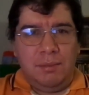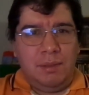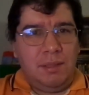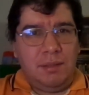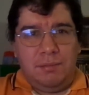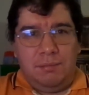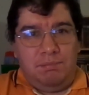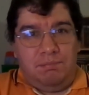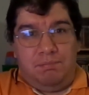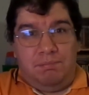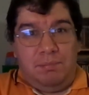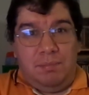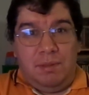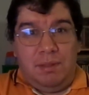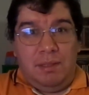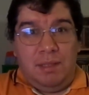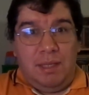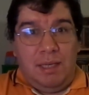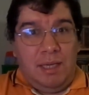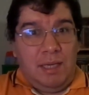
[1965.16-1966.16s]
But,
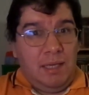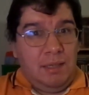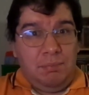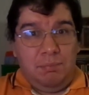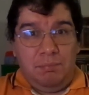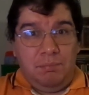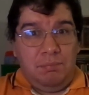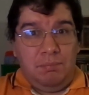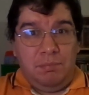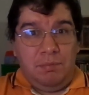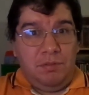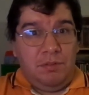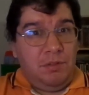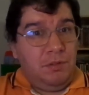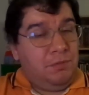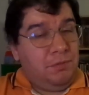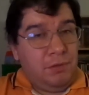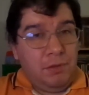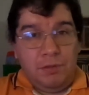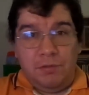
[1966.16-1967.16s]
hey,
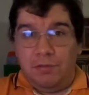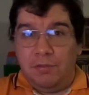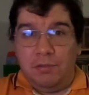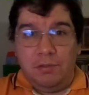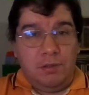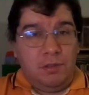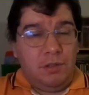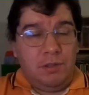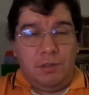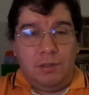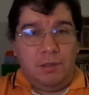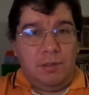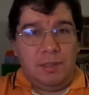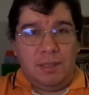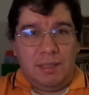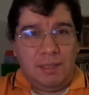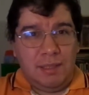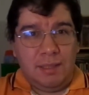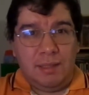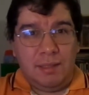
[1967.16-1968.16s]
so far so good.